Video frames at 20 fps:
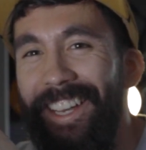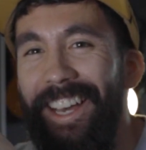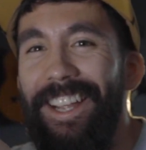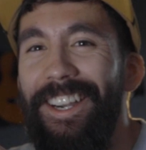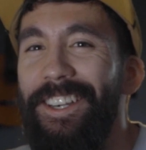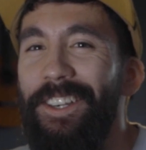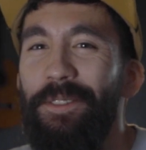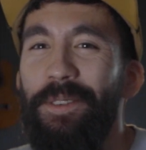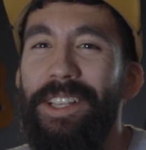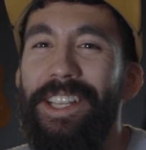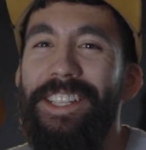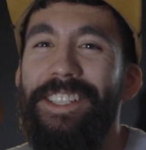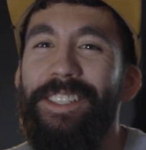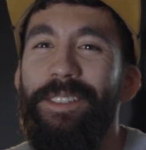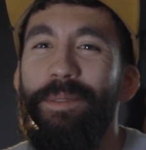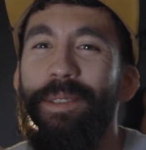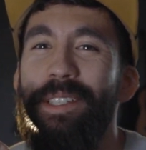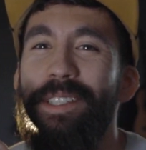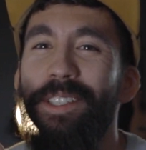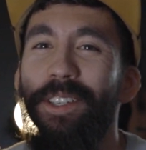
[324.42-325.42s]
don't know why that
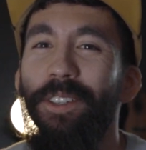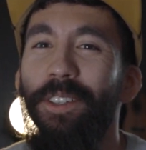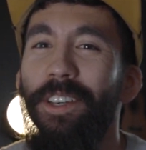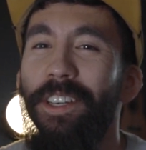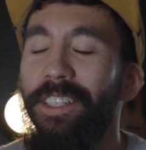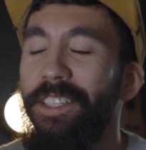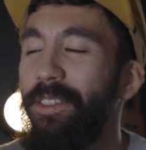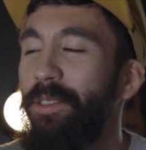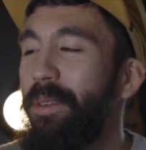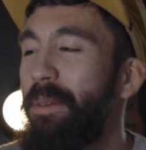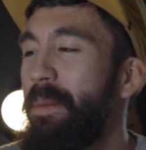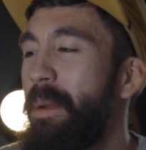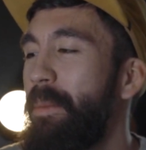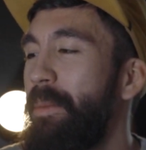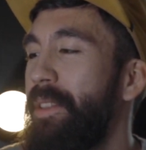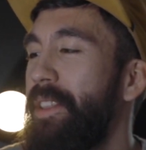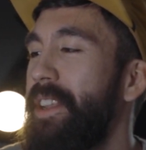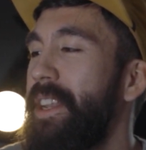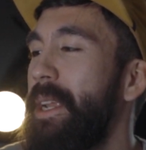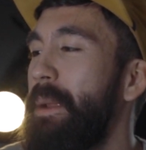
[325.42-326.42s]
took me so long to
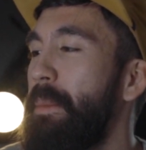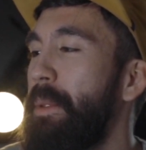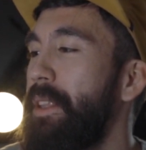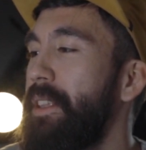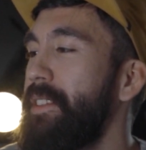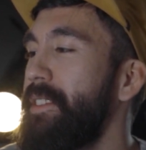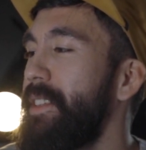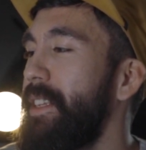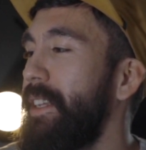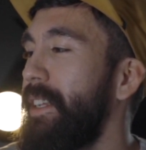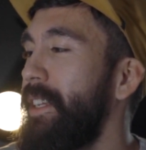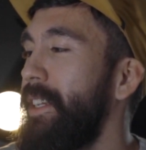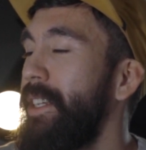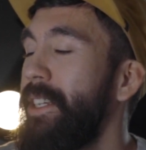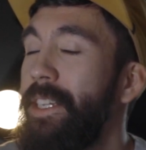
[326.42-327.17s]
remember the name of this thing.